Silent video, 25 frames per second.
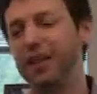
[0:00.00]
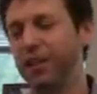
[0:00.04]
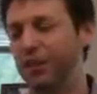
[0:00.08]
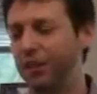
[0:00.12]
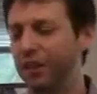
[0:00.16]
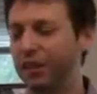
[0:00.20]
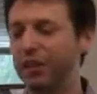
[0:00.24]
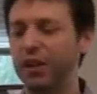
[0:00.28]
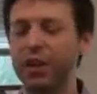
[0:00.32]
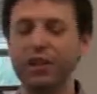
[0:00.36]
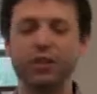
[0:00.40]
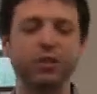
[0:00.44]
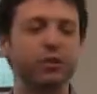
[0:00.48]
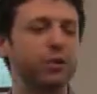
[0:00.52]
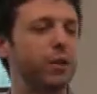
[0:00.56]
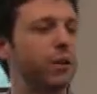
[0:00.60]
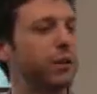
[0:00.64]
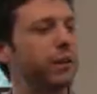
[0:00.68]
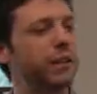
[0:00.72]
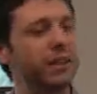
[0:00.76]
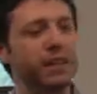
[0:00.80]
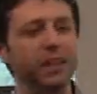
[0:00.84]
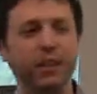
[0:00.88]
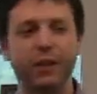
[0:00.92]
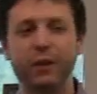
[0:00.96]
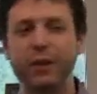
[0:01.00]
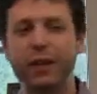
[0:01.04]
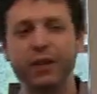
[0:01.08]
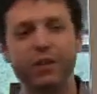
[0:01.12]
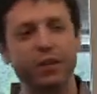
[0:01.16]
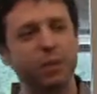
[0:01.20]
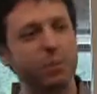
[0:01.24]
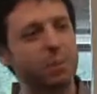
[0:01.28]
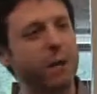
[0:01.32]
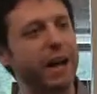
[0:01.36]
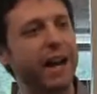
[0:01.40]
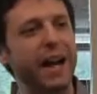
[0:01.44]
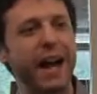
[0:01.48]
the cluster already integrates
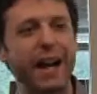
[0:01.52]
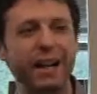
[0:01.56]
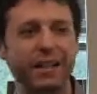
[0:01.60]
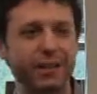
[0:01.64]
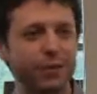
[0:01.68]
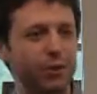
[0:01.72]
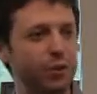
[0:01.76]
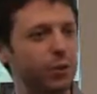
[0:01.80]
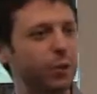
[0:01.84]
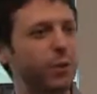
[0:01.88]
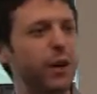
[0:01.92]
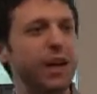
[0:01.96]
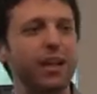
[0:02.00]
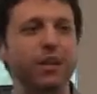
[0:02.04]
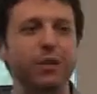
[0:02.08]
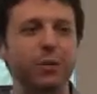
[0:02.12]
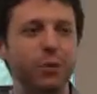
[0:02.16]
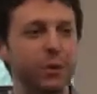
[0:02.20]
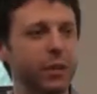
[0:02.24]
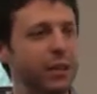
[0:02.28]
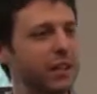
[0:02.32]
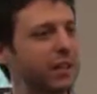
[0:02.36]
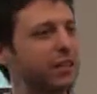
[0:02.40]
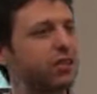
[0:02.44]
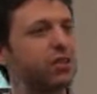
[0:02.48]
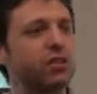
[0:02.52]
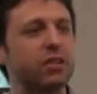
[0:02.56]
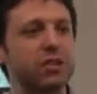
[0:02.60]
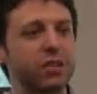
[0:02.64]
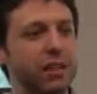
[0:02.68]
with my Active Directory, it